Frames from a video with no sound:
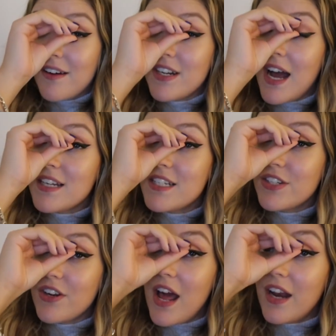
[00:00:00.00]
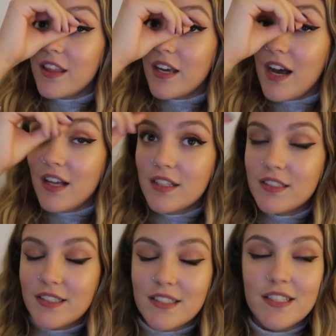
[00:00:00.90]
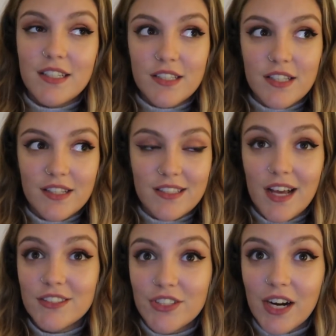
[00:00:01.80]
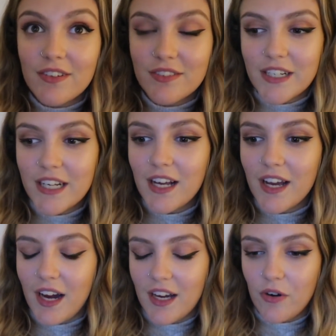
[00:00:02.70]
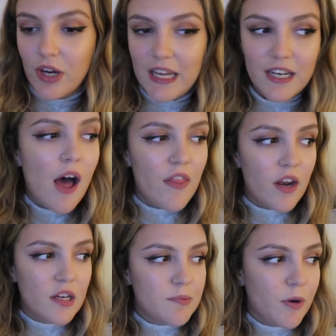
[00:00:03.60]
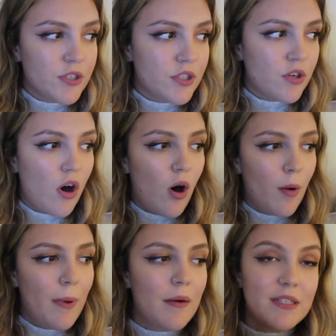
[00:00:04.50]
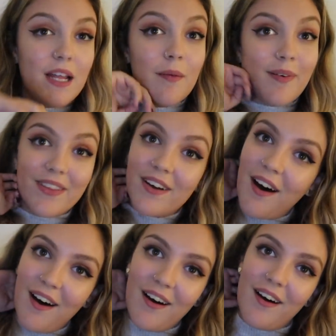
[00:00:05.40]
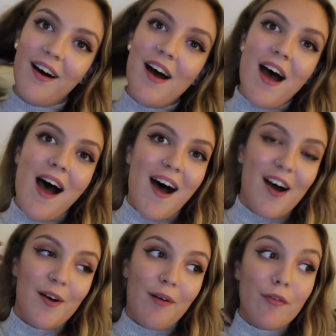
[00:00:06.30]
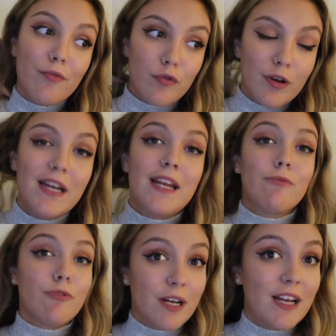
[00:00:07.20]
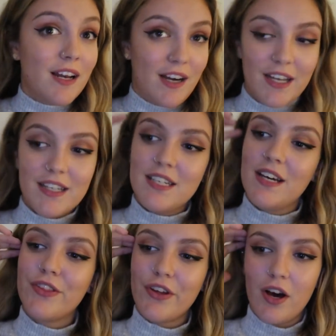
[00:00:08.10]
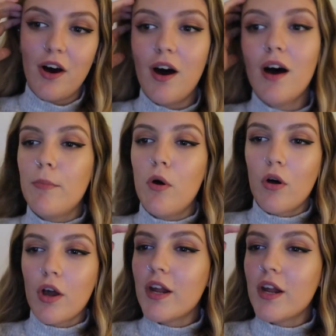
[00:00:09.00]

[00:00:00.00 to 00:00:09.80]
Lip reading: haven't actually done anything else since the test drive, really. Like, I got in and then I spoke to Tom and my dad about the car. I really, really liked the car. I'm not